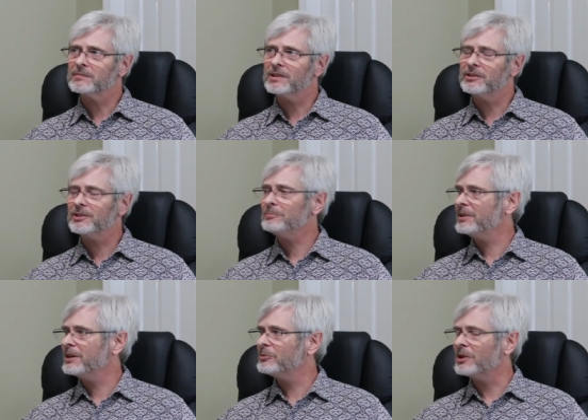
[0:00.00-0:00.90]

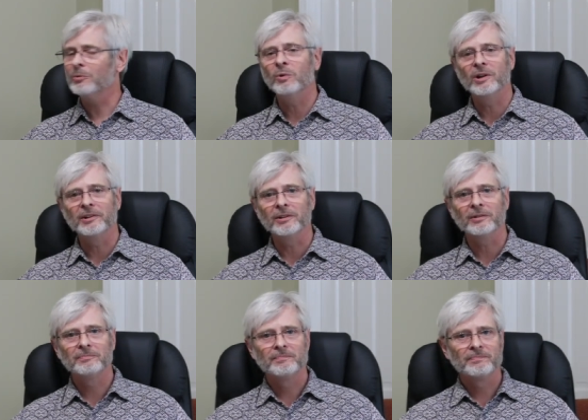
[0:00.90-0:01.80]
Sometimes I wonder
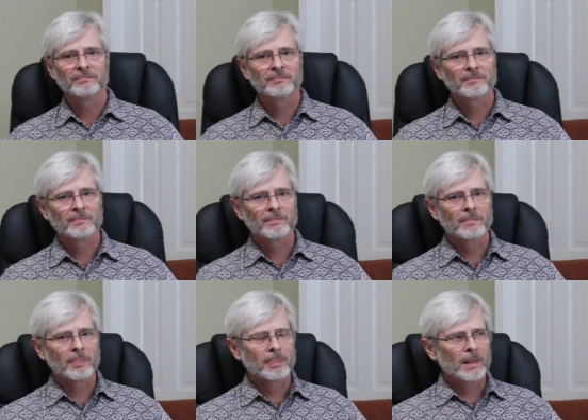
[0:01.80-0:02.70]

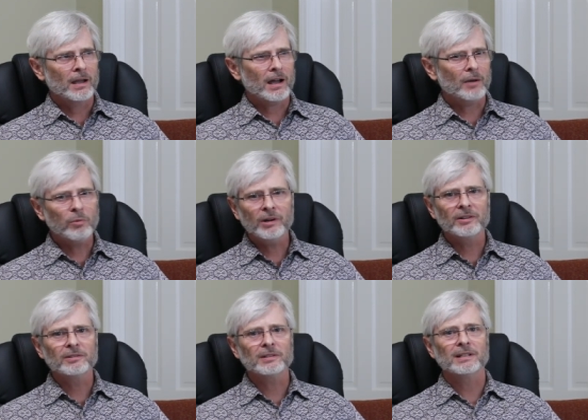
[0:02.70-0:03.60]

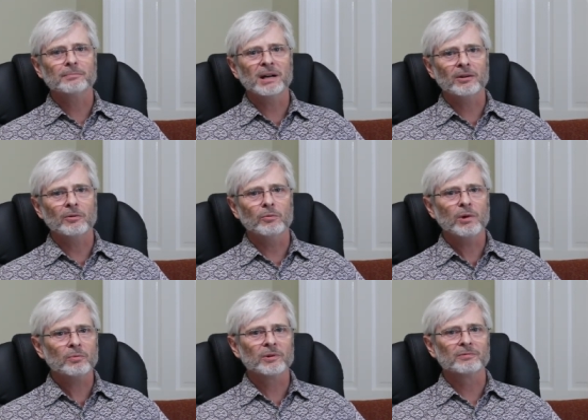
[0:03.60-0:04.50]
about
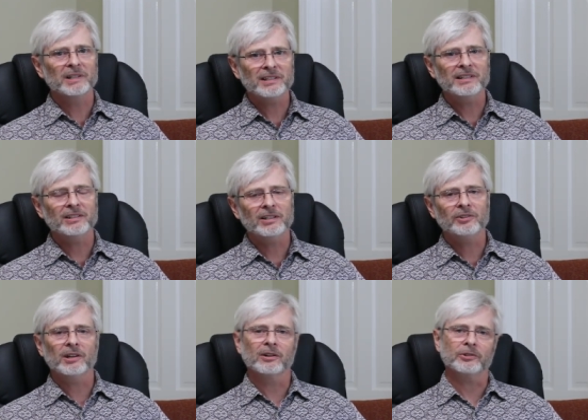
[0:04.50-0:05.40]
what we're really
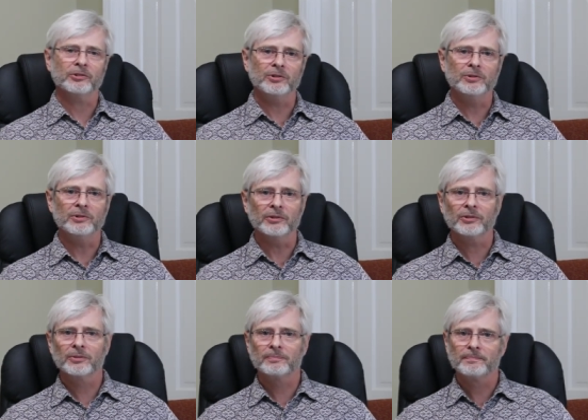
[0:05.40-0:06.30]
teaching our
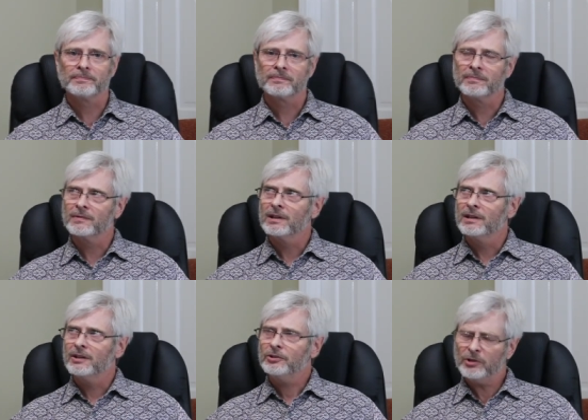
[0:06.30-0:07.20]
students.
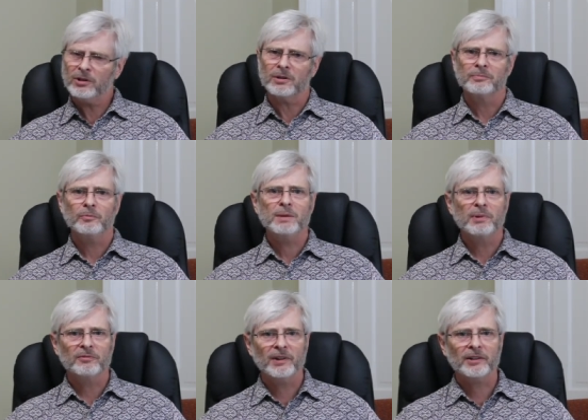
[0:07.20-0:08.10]
Sure, we
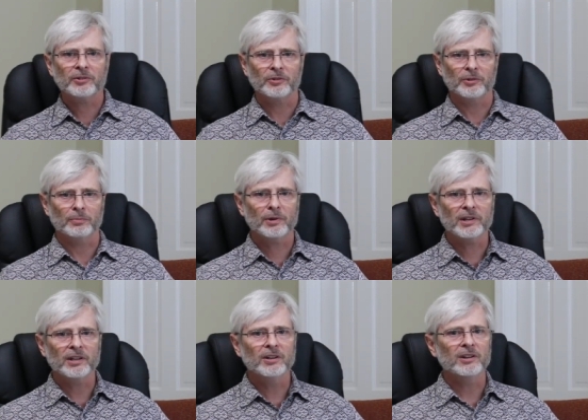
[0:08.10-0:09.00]
professors are
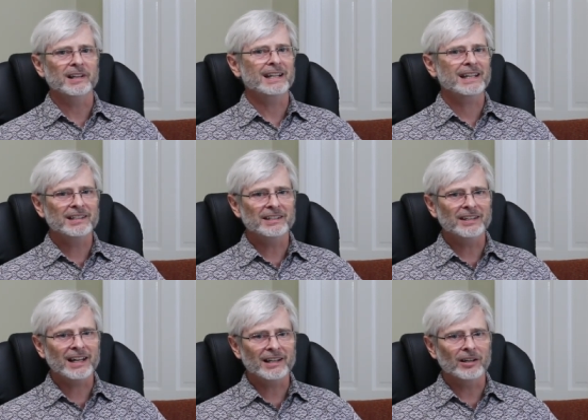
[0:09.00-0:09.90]
pretty good at
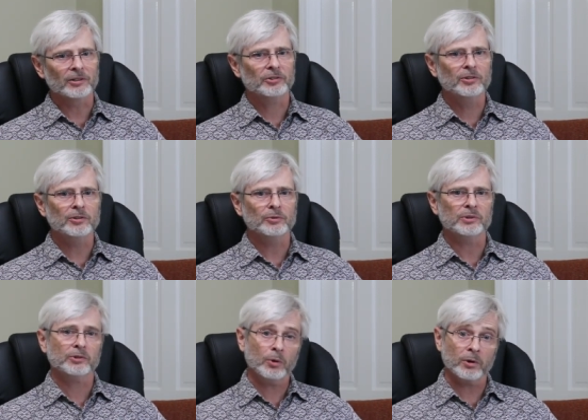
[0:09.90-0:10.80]
inundating our students
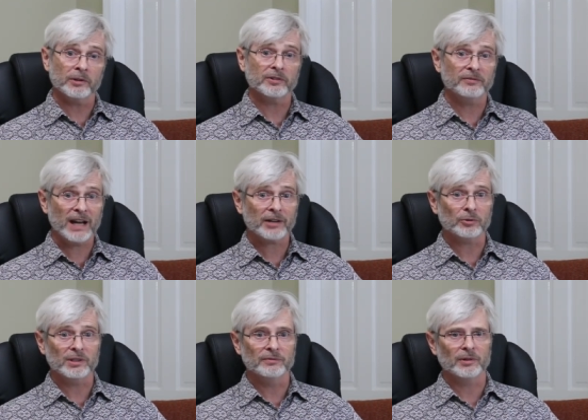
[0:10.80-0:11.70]
with torrents of
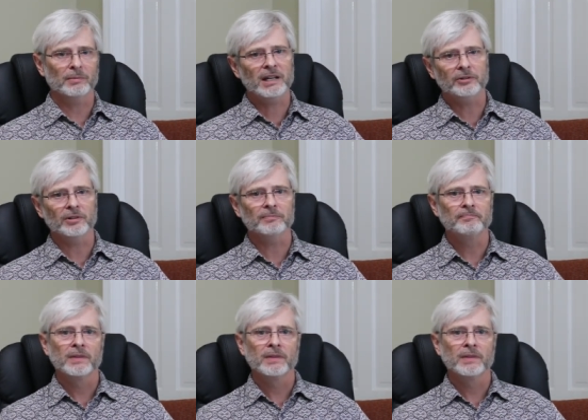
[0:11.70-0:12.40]
factual information,